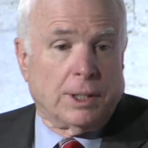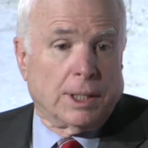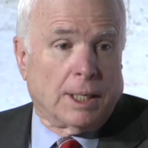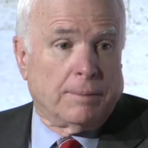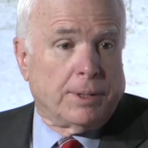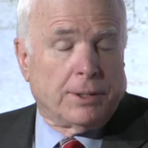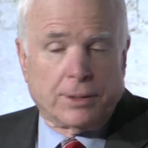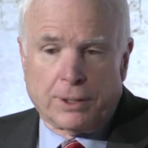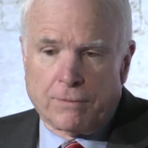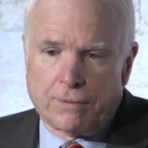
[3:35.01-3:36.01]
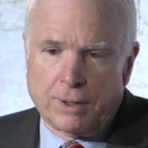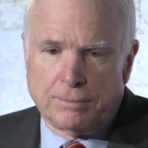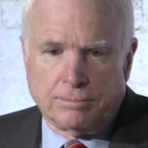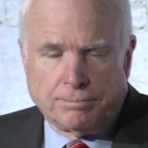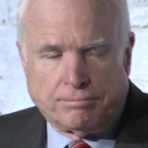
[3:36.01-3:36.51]
and I'm hearing
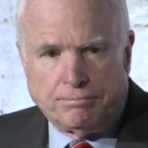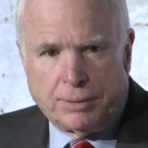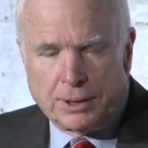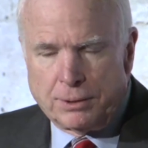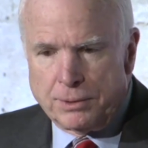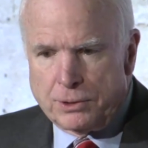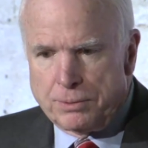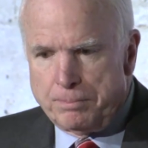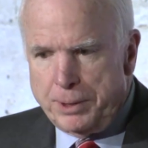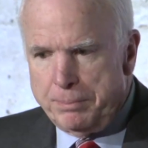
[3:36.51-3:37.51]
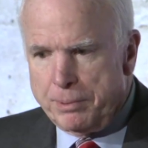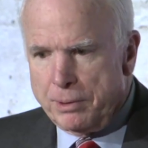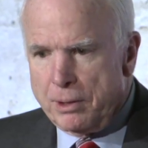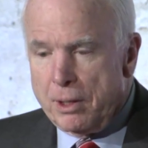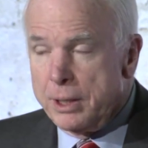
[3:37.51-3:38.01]
from business
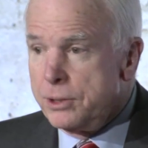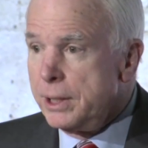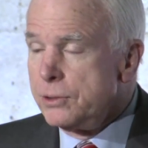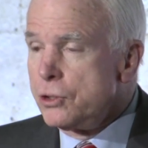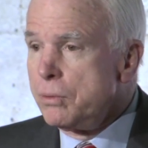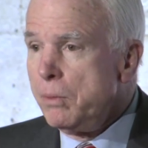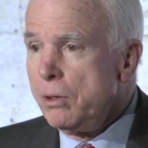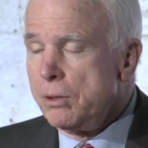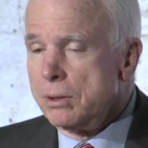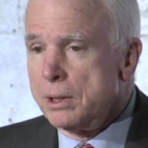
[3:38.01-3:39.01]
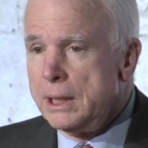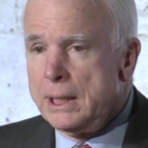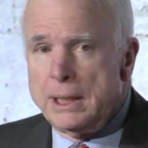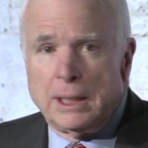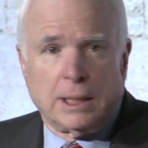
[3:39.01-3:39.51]
people, large and small,
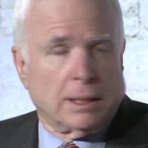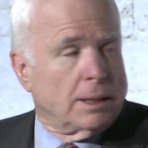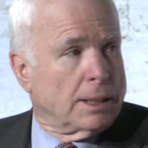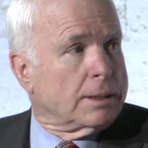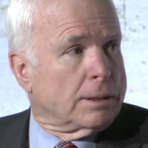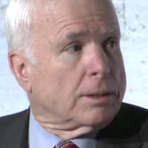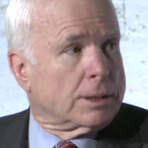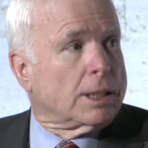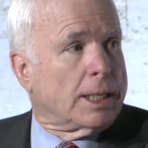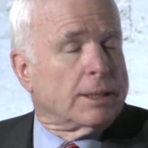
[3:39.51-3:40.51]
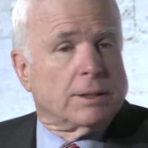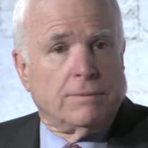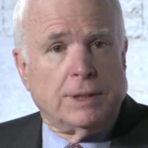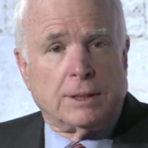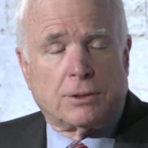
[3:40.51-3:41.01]
that are tired
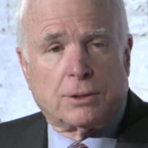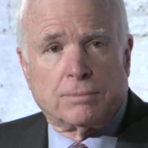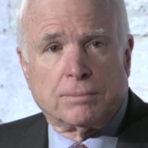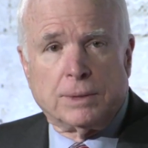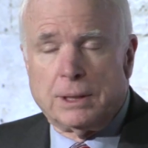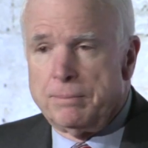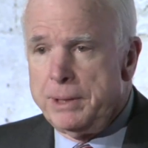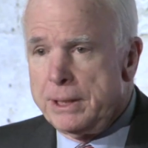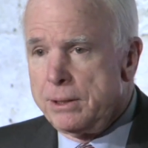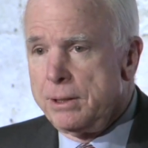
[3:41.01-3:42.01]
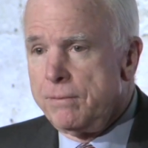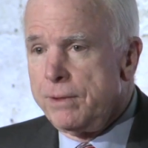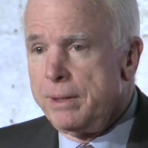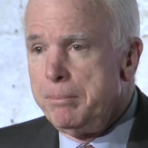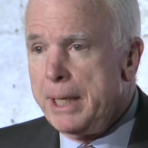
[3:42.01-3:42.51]
of this. They're being hurt
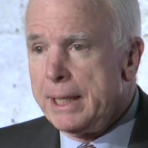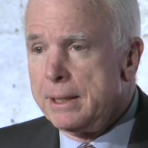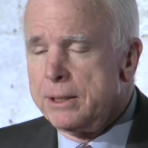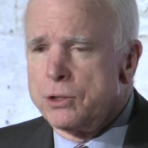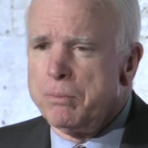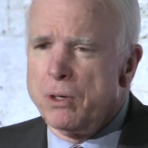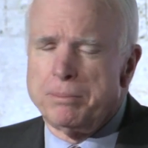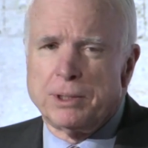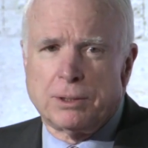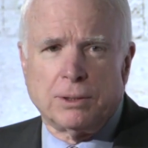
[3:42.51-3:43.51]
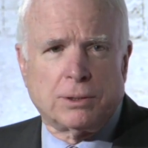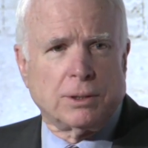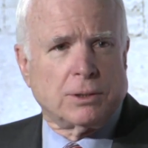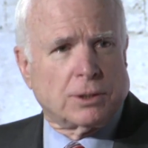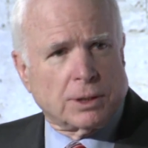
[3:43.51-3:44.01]
very badly. Small
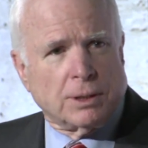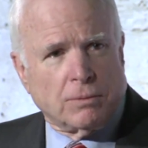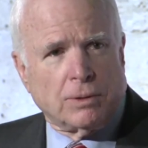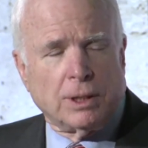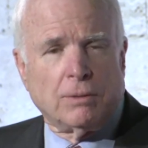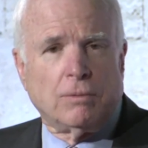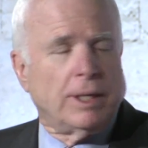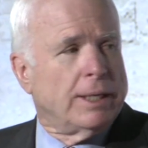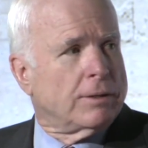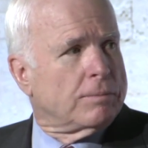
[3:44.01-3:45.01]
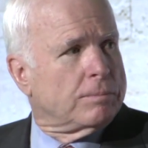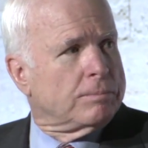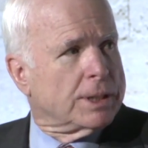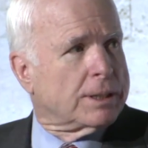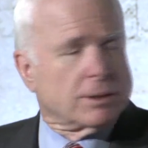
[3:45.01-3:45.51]
businesses, in a way, are
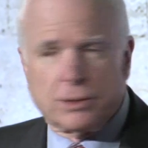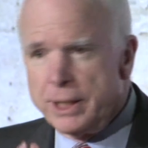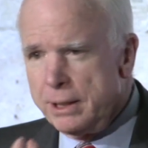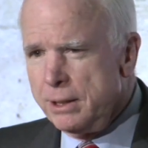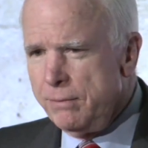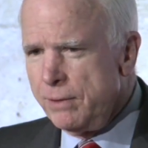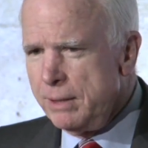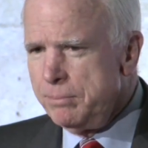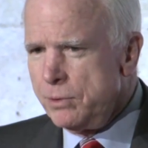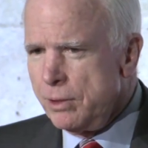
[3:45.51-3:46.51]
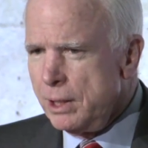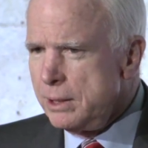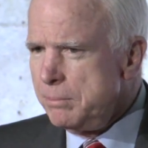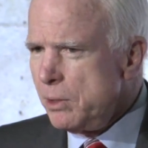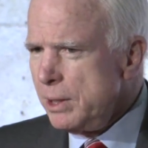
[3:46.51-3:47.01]
because they live more on
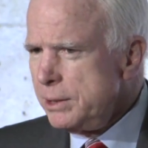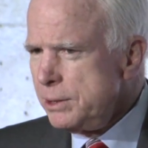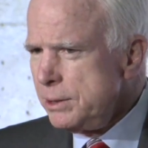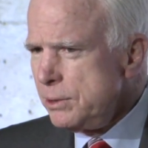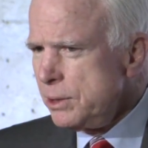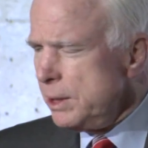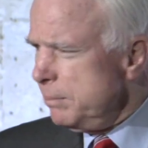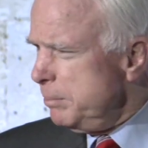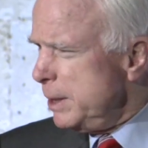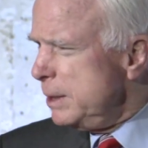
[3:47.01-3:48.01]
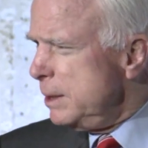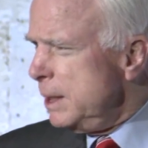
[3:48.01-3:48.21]
the margins, and big